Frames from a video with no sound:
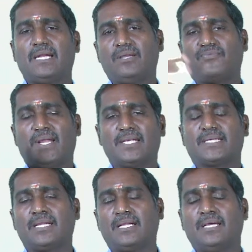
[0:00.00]

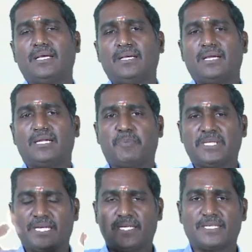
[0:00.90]
deflation,
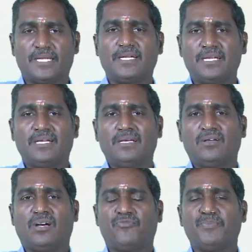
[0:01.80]
depreciation
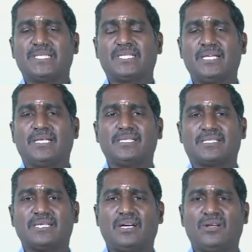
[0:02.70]
of machineries,
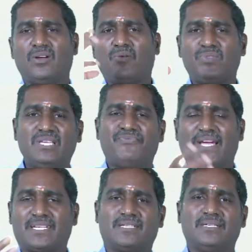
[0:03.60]
and the
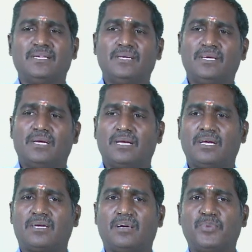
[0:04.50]
effect, a
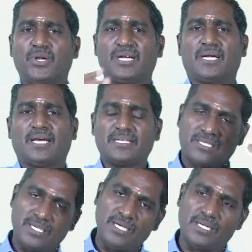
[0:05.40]
component attached
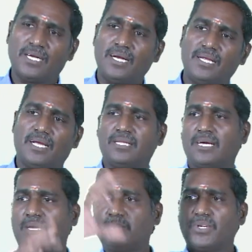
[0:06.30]
internally and the
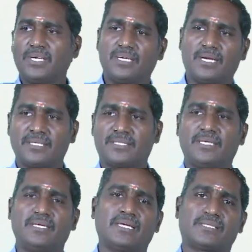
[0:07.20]
component attached
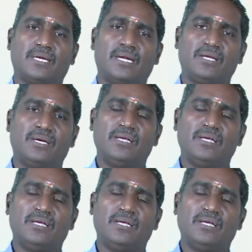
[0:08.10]
externally.